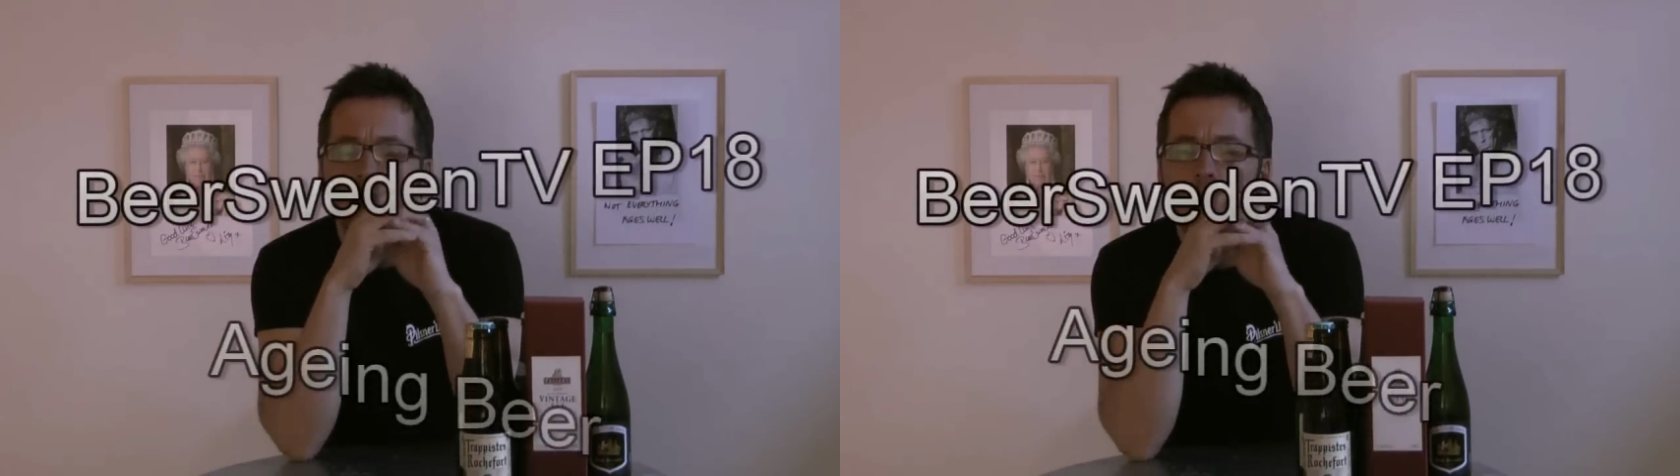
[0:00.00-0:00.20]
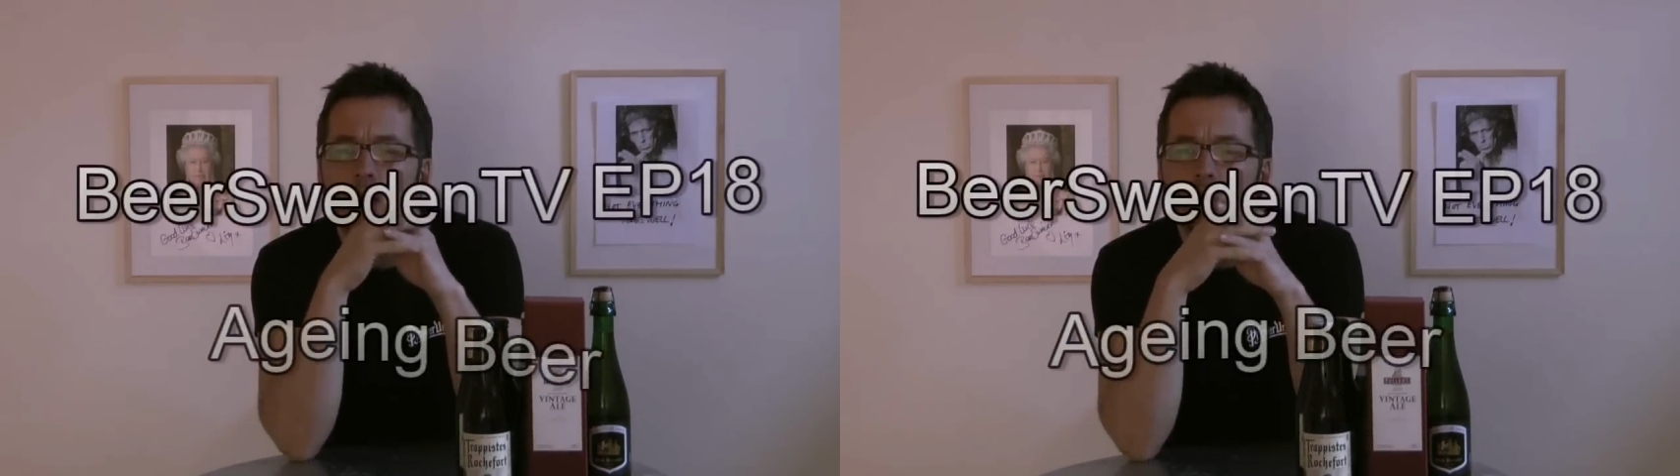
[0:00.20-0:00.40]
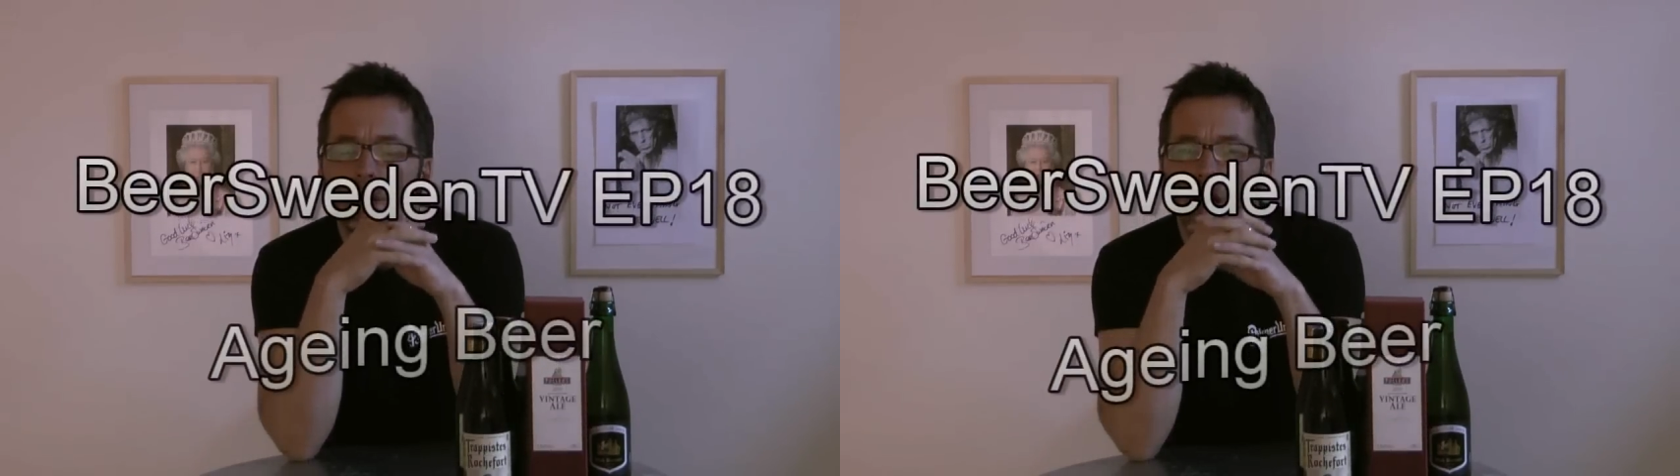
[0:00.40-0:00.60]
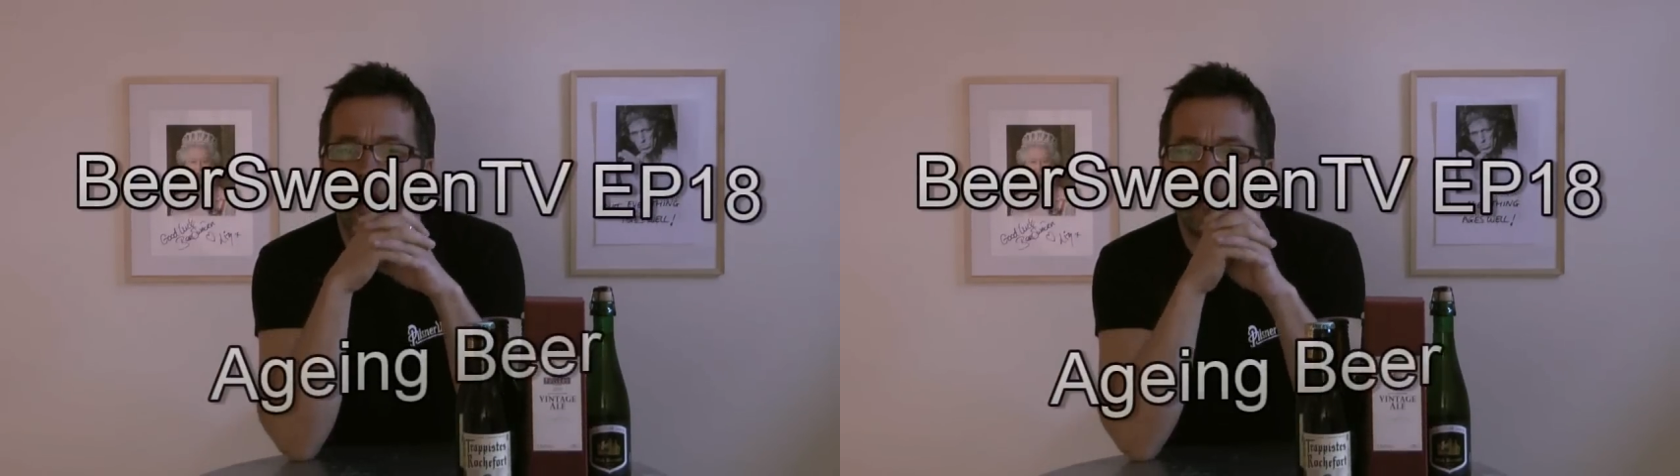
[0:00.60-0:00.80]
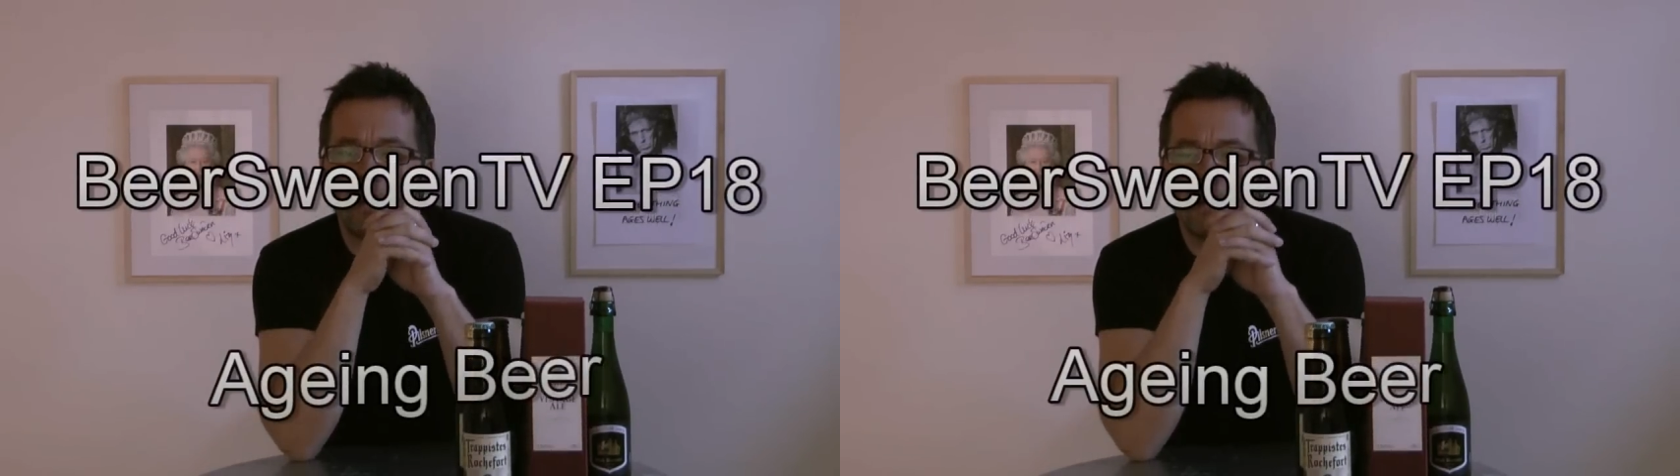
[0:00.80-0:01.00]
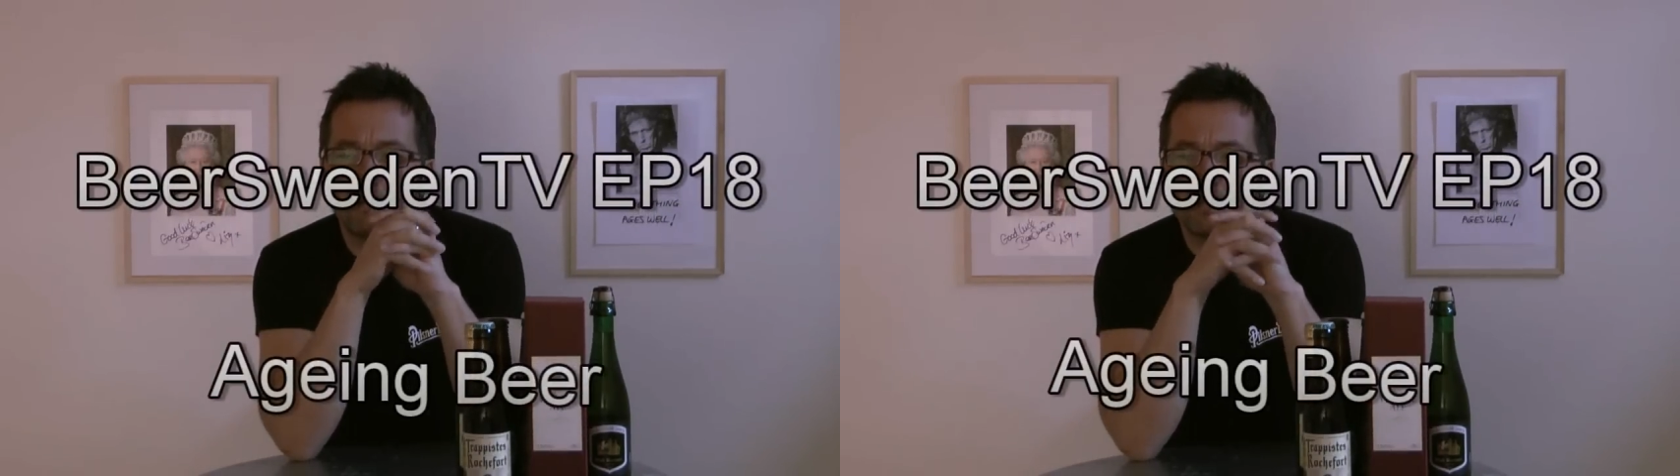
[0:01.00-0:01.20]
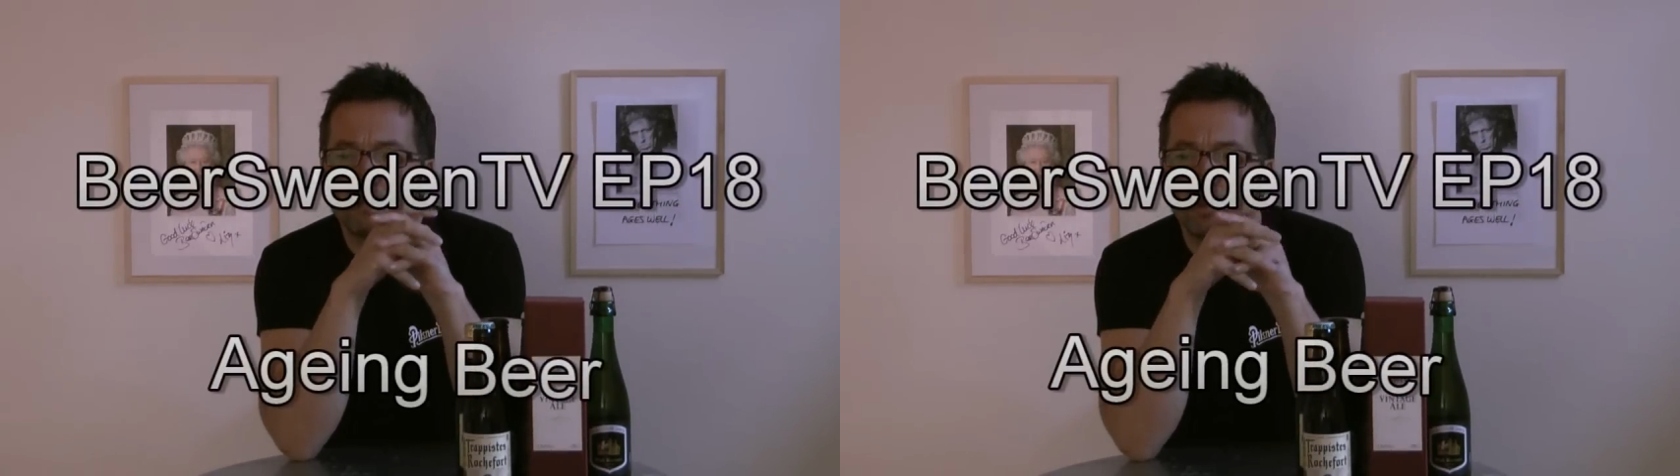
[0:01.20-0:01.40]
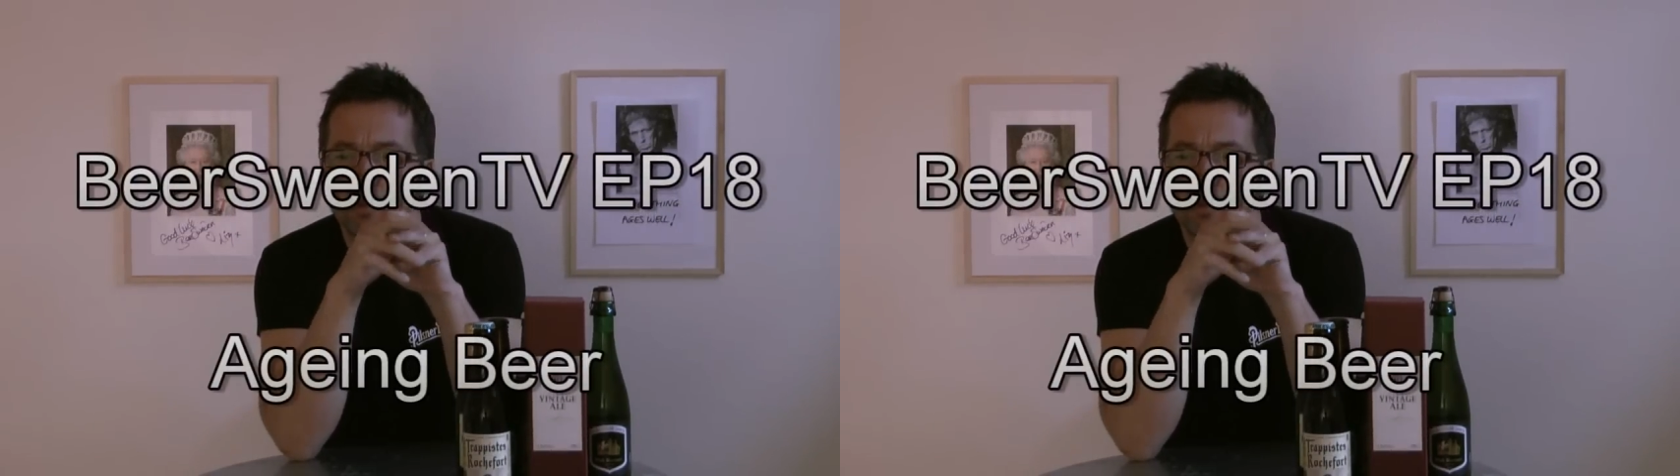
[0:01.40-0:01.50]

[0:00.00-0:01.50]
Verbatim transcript: Um, I woke up this